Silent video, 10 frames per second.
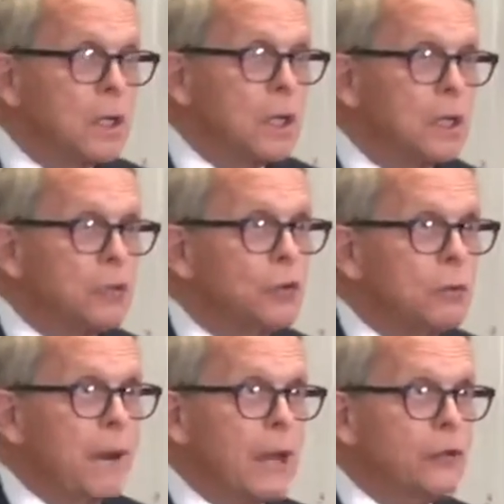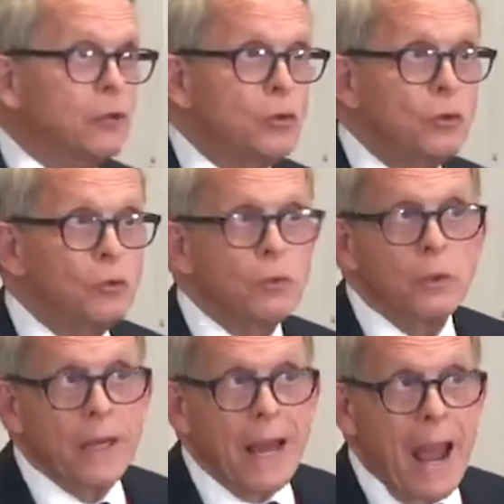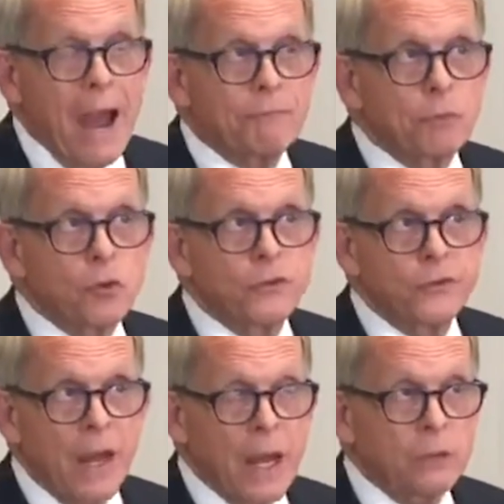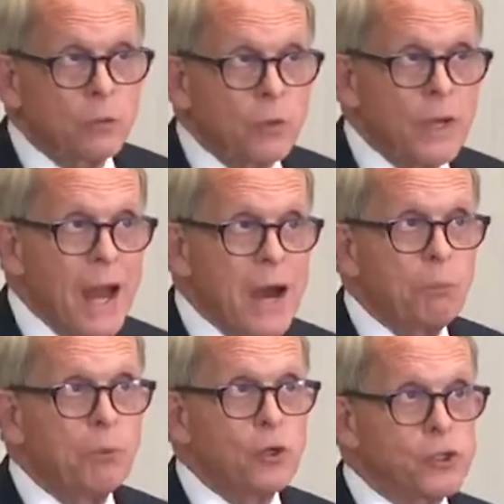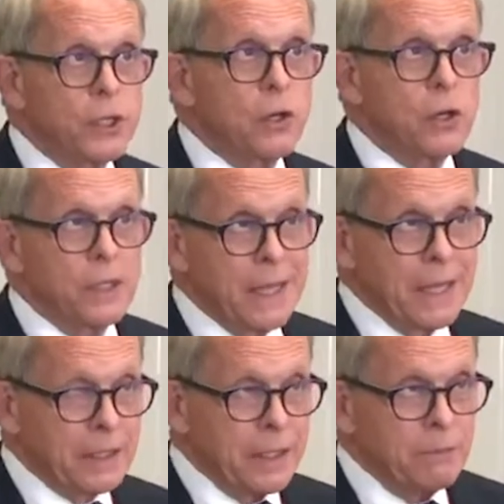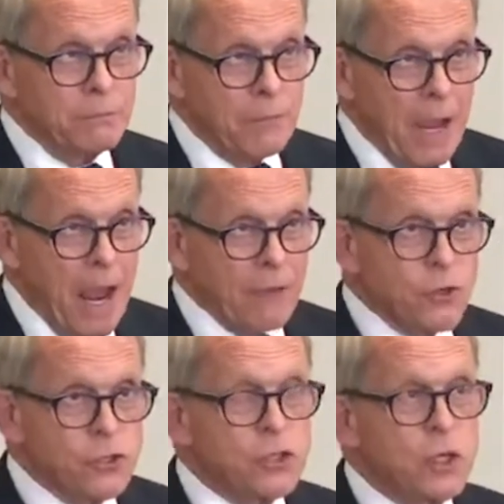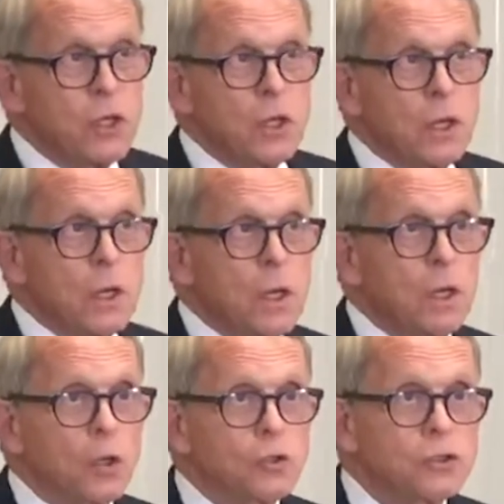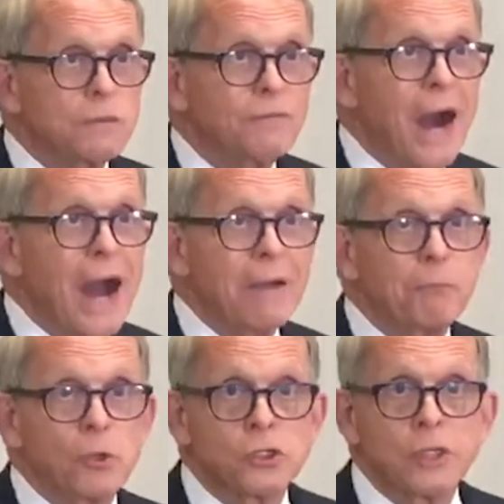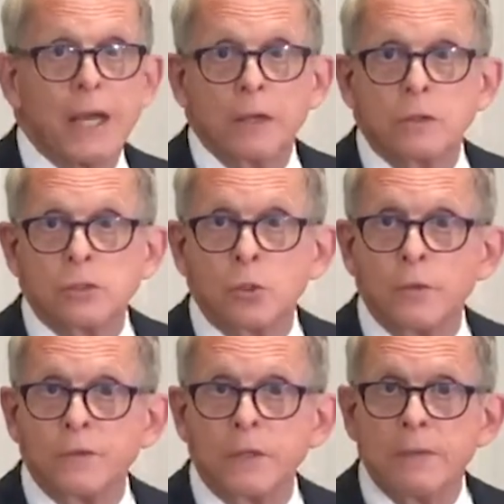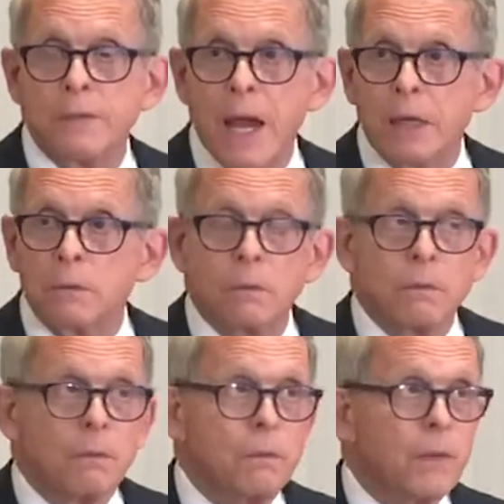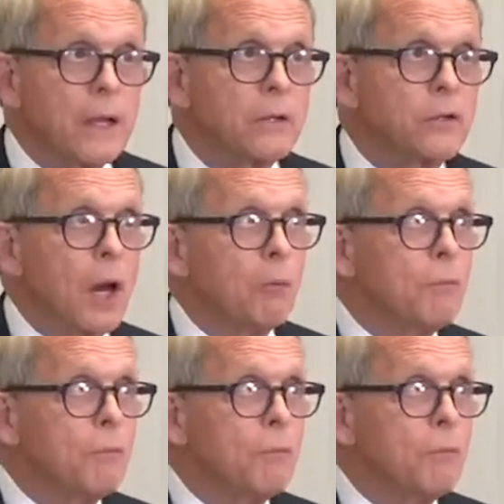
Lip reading: to about 2.5%. We're now pushing on a daily average close to 5%. So we've seen that jump.